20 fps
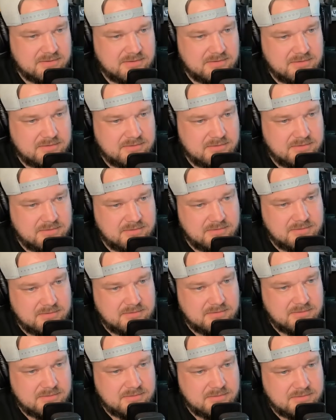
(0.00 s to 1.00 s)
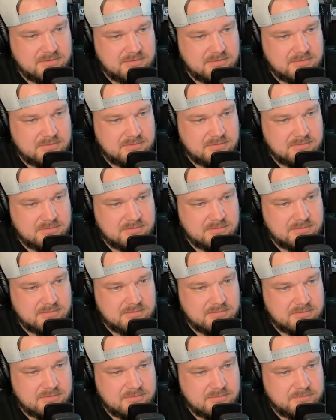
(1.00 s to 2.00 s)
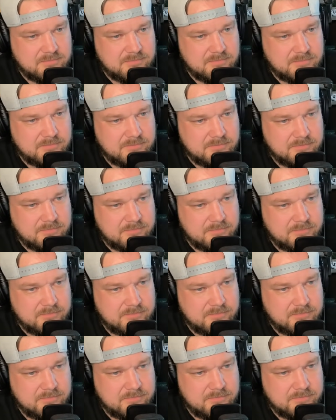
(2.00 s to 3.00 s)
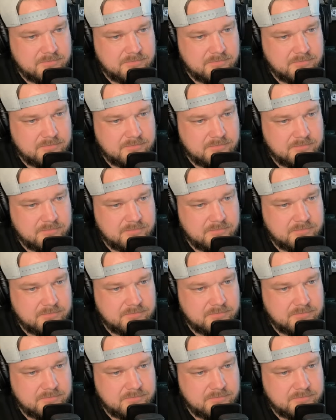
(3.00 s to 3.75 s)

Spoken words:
No one is speaking in this clip.